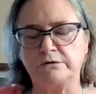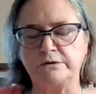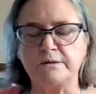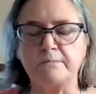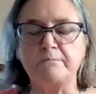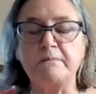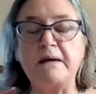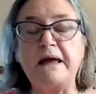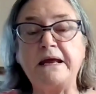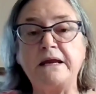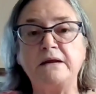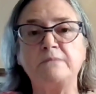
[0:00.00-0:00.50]
They're
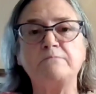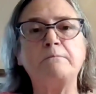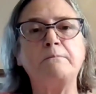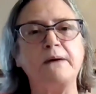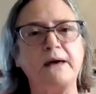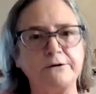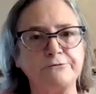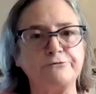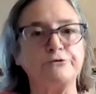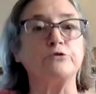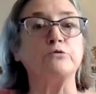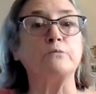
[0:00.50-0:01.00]
the main
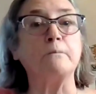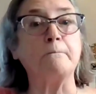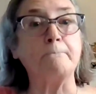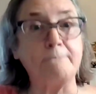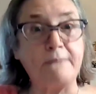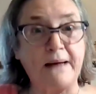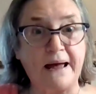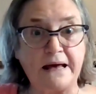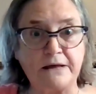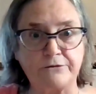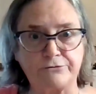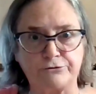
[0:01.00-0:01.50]

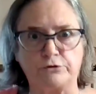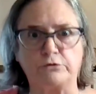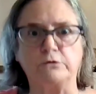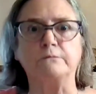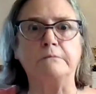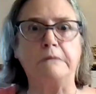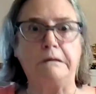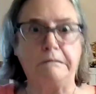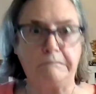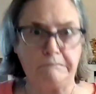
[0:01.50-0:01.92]
bedroom bathroom.